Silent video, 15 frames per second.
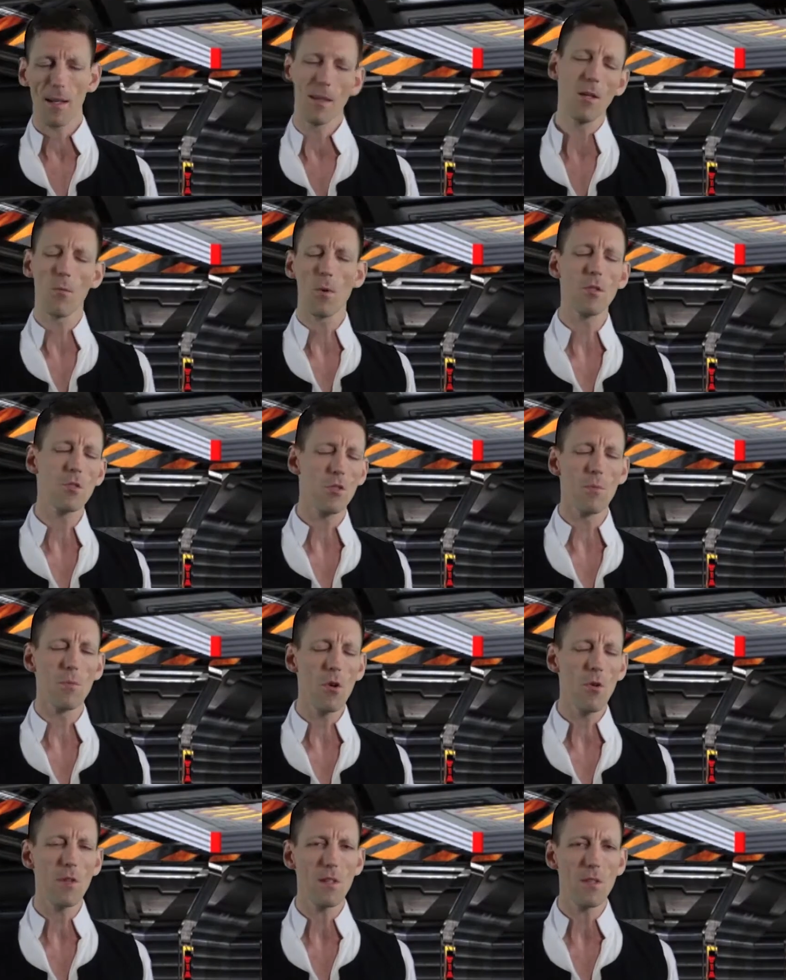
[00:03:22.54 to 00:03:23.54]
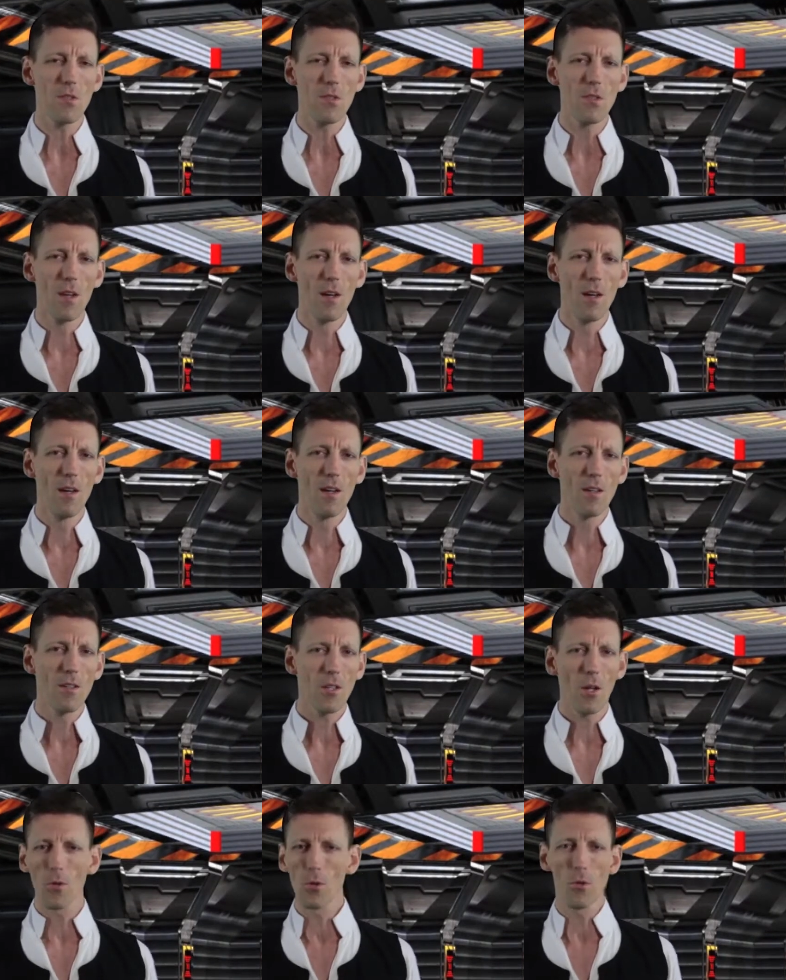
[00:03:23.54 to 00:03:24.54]
in the original movies,
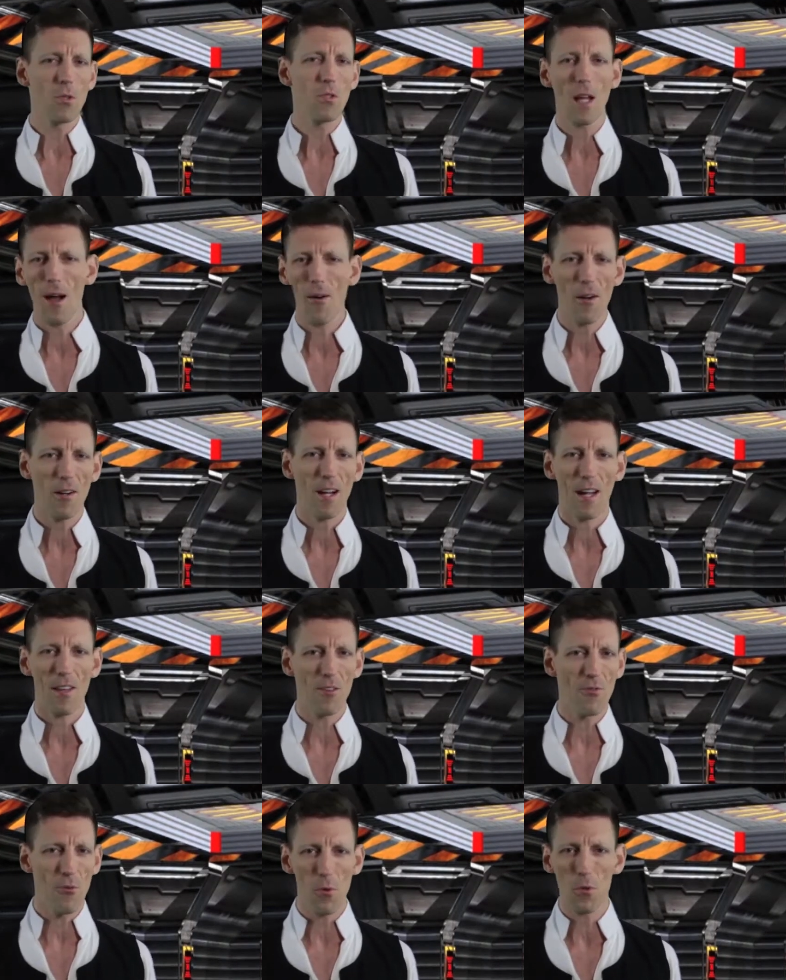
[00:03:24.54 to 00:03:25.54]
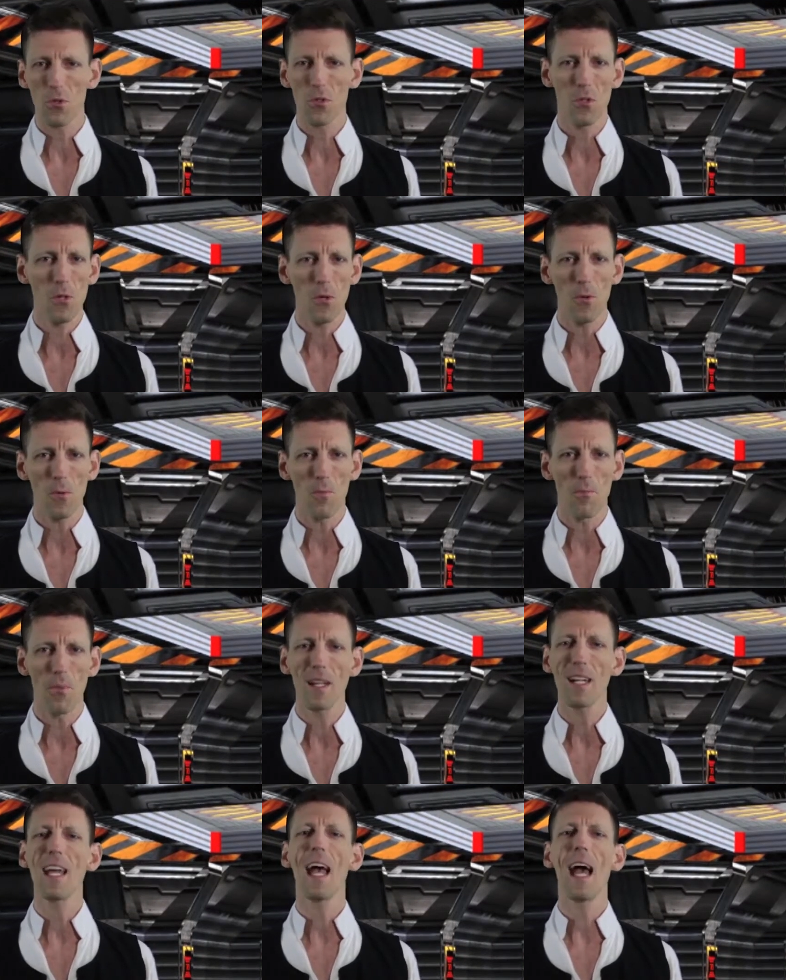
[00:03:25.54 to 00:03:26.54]
you know, Luke Skywalker had the Force too,
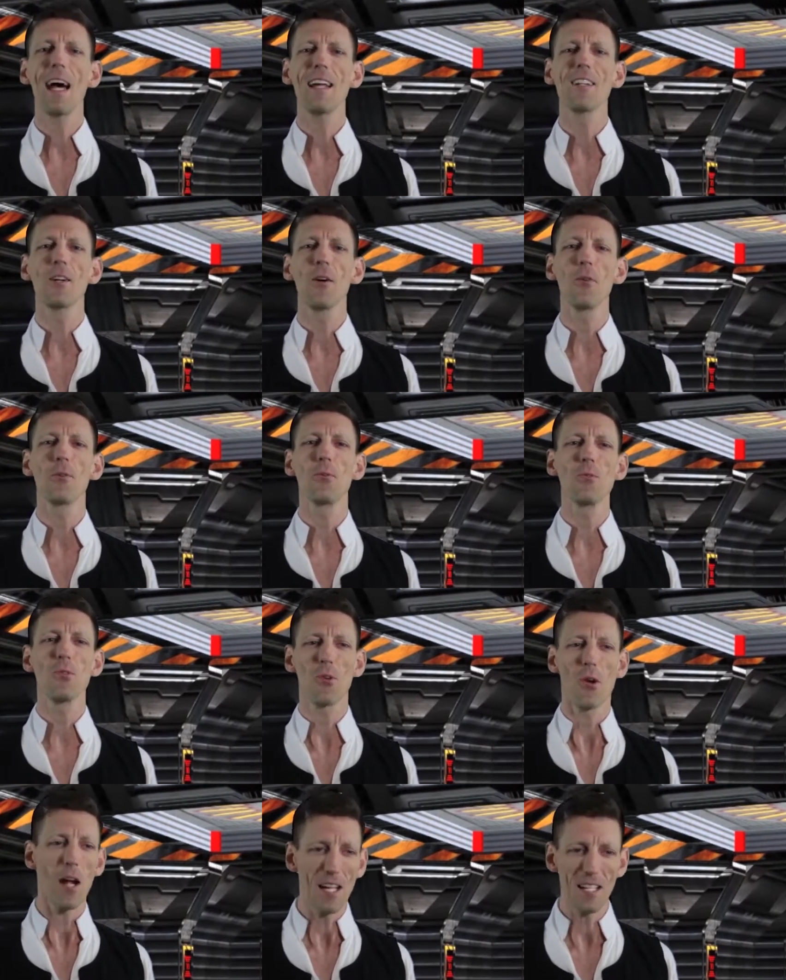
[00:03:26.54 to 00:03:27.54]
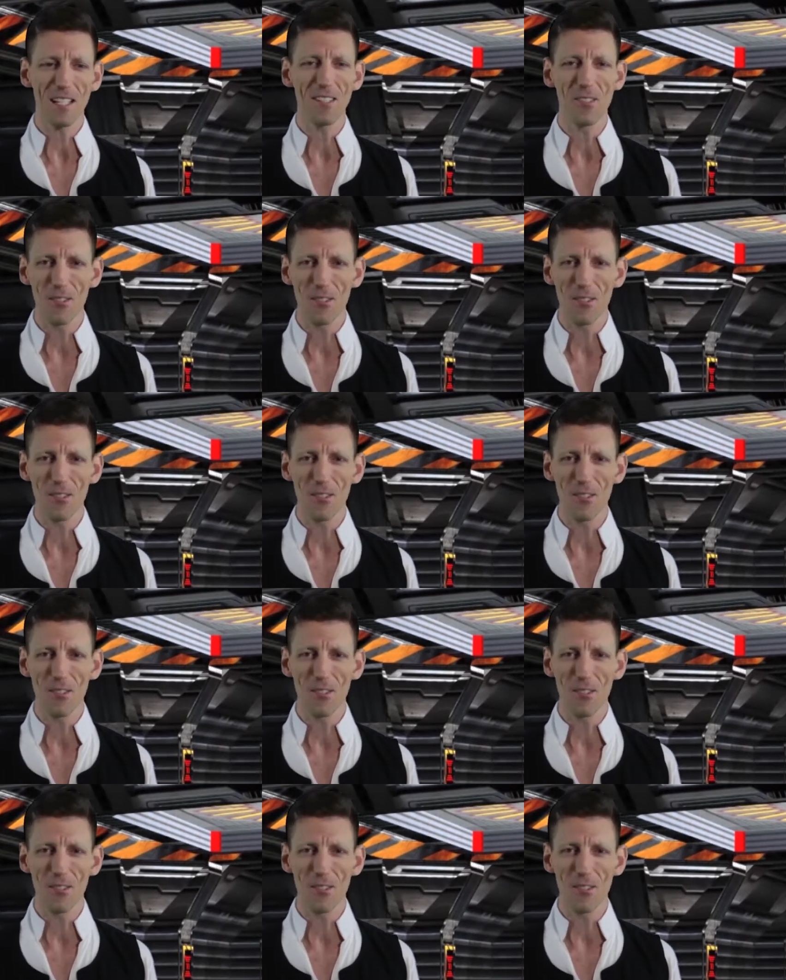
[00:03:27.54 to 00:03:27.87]
but he had to go through training to